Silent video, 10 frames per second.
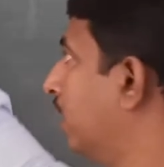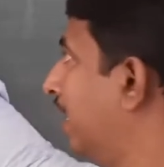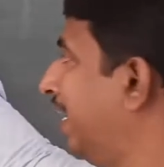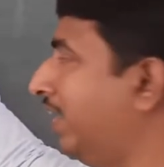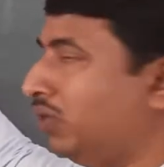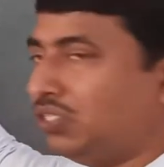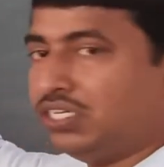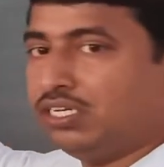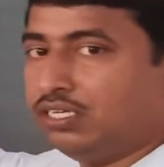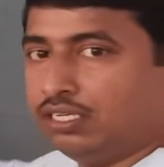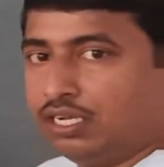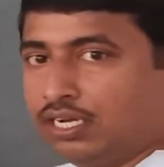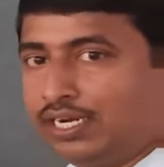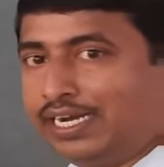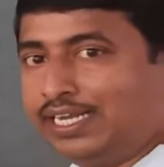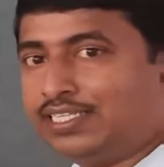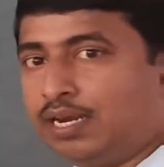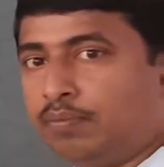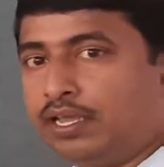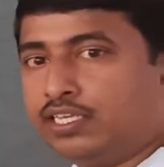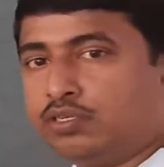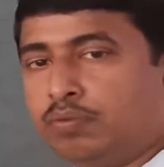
Hydrogen it is replaced